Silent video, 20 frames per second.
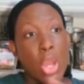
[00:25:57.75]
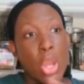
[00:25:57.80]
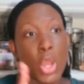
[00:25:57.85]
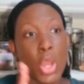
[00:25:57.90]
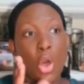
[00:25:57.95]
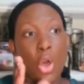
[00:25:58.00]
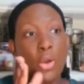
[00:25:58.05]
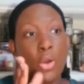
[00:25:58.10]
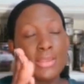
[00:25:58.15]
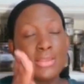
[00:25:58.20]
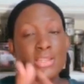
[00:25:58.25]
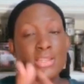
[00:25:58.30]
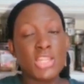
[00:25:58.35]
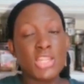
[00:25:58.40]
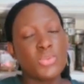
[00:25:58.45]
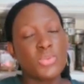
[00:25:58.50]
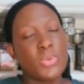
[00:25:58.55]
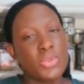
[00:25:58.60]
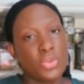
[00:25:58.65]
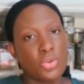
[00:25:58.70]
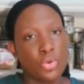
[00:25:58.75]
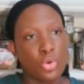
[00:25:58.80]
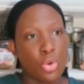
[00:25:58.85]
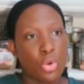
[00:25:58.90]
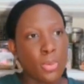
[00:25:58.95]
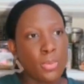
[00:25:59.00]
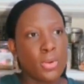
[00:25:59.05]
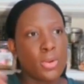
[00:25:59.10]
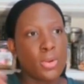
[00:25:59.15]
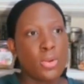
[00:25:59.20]
okay, this is what the
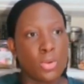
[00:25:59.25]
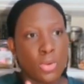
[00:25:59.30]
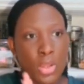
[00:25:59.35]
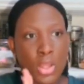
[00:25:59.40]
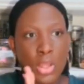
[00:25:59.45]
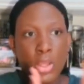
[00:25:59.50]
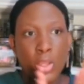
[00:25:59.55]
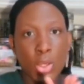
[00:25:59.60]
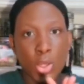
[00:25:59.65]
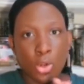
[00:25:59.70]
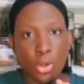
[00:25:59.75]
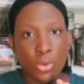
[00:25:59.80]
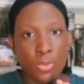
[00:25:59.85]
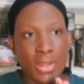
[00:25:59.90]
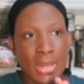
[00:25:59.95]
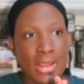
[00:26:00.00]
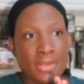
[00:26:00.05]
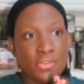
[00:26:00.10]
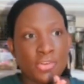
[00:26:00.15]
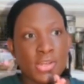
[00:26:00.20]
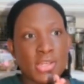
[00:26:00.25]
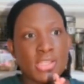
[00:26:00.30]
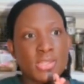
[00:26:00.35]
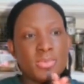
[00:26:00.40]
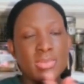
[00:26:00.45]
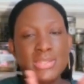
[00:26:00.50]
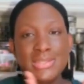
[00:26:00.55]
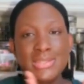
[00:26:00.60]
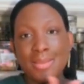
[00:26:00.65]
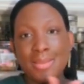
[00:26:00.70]
normal or whatever is,
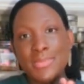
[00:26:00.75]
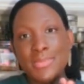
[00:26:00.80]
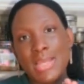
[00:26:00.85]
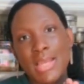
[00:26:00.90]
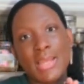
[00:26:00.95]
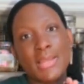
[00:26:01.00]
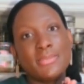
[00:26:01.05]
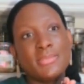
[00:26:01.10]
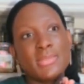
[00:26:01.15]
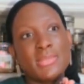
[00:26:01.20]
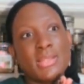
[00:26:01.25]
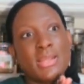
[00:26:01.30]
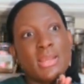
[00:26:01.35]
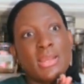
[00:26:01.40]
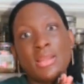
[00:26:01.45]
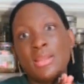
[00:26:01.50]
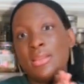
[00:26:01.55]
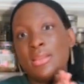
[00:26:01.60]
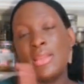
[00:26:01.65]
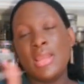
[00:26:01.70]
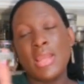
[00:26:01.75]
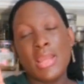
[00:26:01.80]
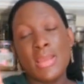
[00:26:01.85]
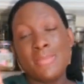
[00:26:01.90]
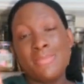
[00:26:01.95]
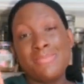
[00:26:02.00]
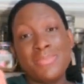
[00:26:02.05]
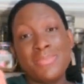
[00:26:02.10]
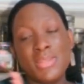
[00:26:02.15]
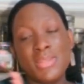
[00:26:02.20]
but sometimes
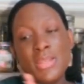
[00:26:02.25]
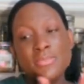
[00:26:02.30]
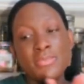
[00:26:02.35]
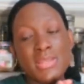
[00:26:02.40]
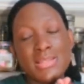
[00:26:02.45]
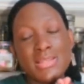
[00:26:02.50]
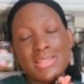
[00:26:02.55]
they, sometimes